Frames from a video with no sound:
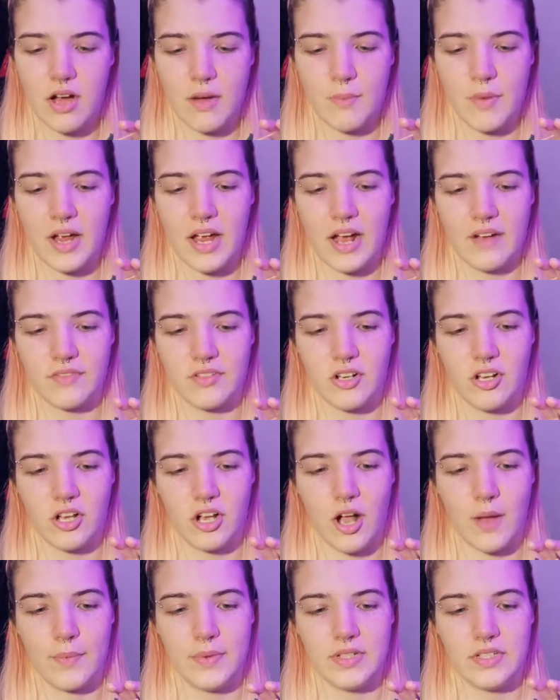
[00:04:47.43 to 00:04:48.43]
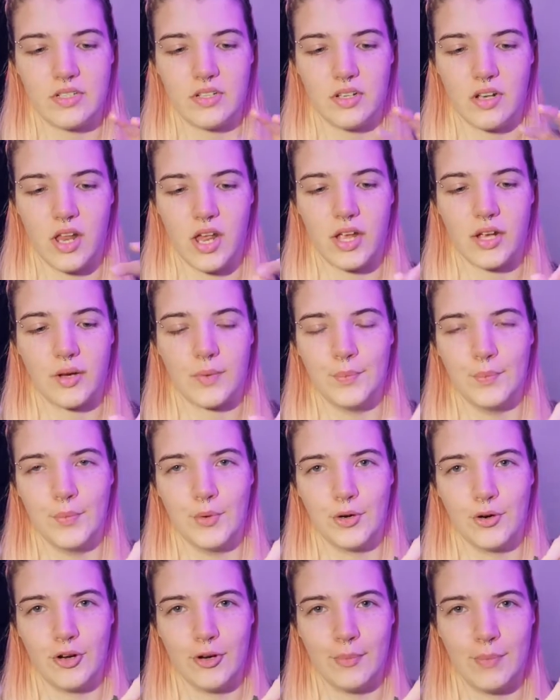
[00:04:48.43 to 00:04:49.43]
I might have to look up into like
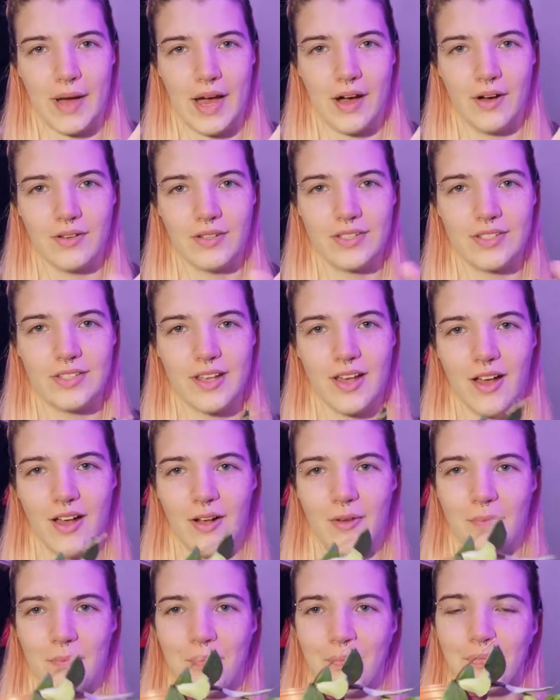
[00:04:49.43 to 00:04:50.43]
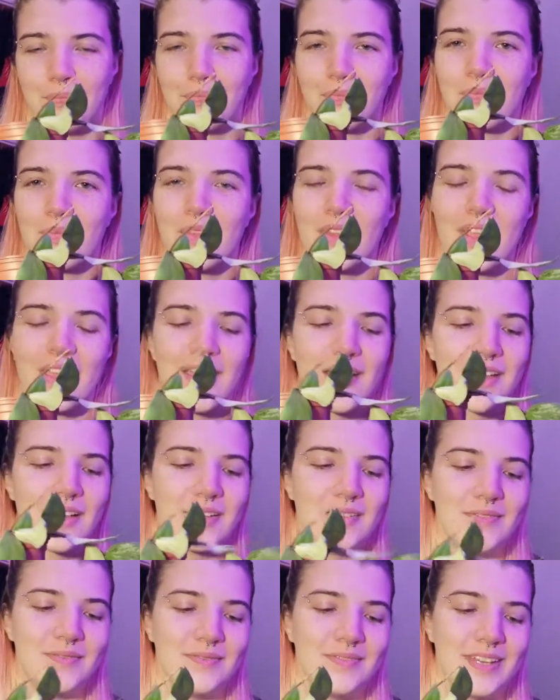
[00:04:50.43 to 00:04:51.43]
more about
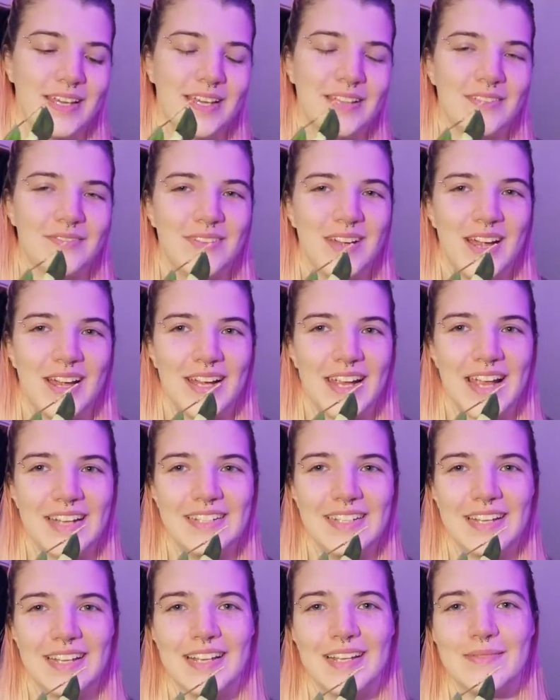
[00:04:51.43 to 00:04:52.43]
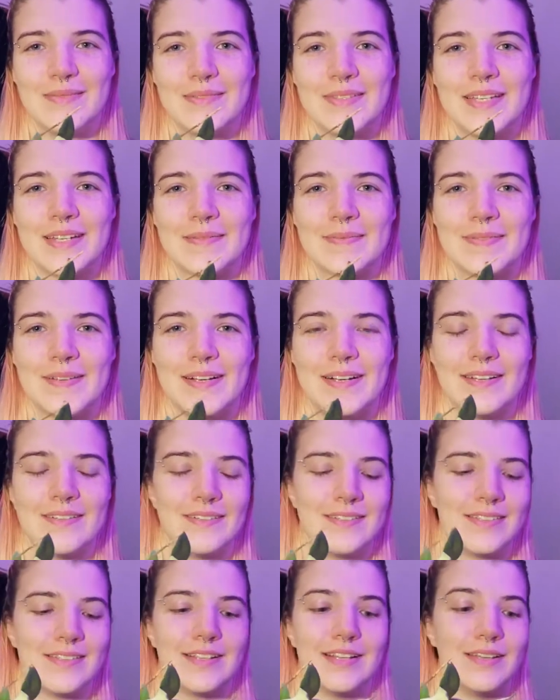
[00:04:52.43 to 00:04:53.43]
the variegated lipstick plant, or
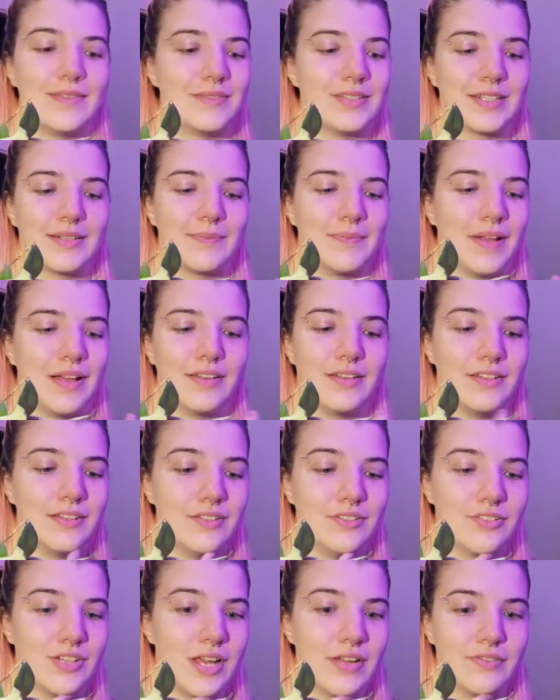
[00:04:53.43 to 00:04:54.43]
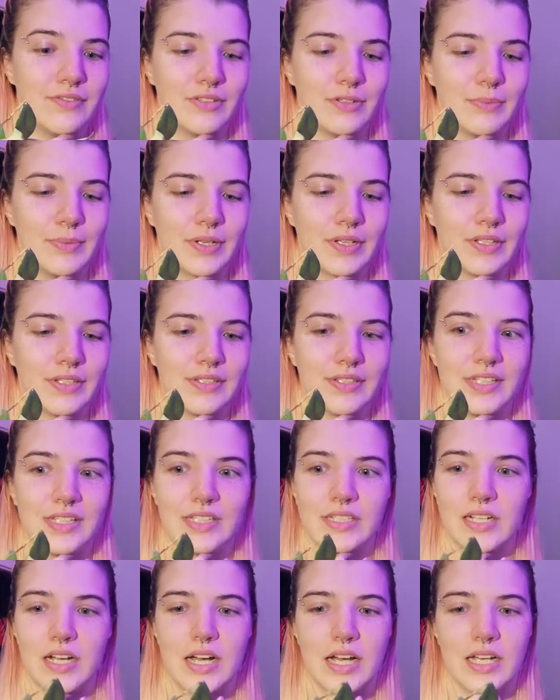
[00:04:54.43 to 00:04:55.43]
just the lipstick plant in general, because this
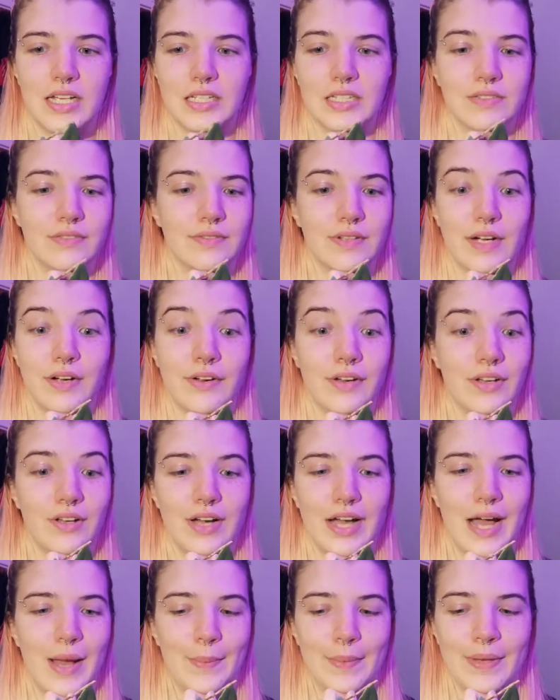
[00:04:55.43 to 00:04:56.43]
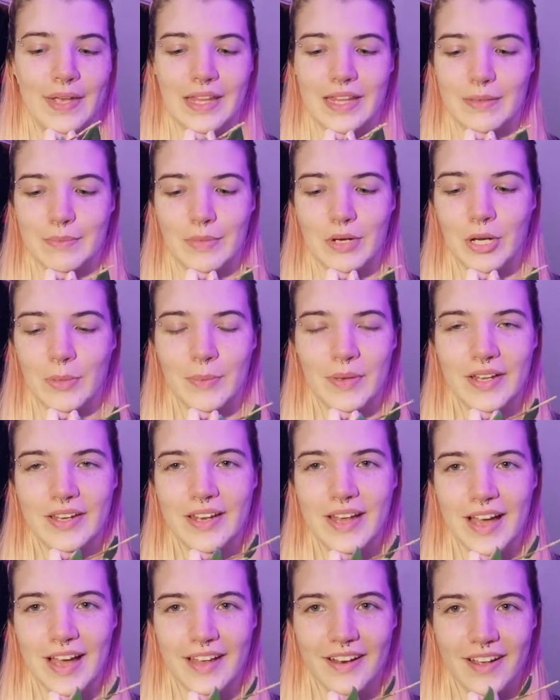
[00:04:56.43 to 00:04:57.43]
guy is very not happy at the moment,
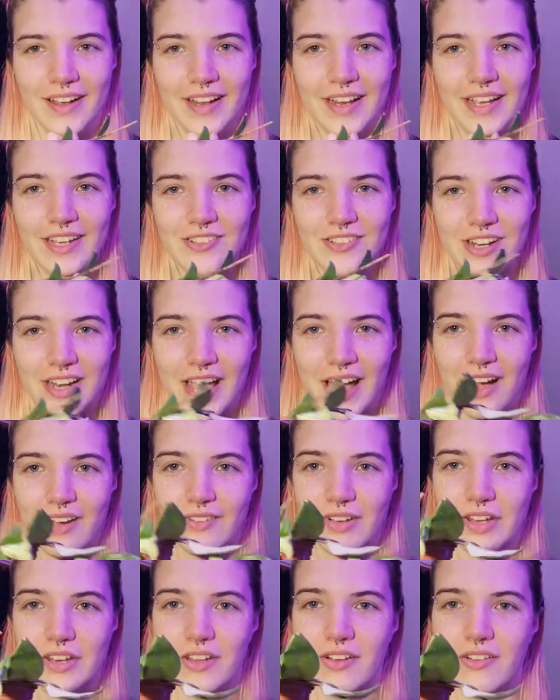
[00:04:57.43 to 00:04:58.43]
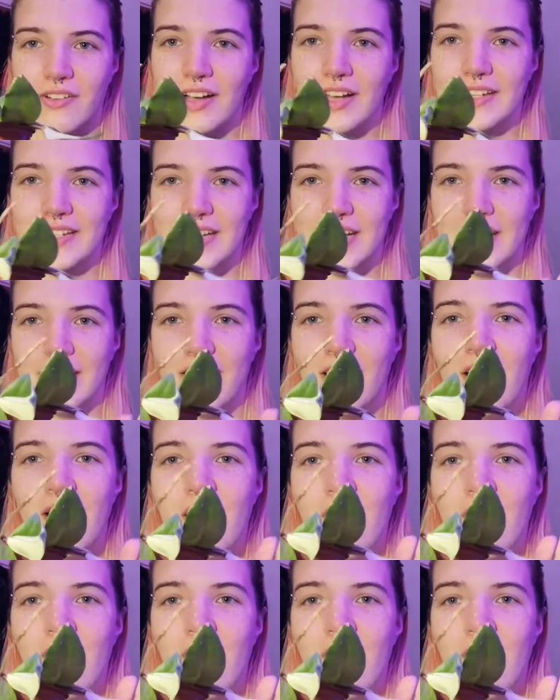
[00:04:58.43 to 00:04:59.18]
and I literally have no idea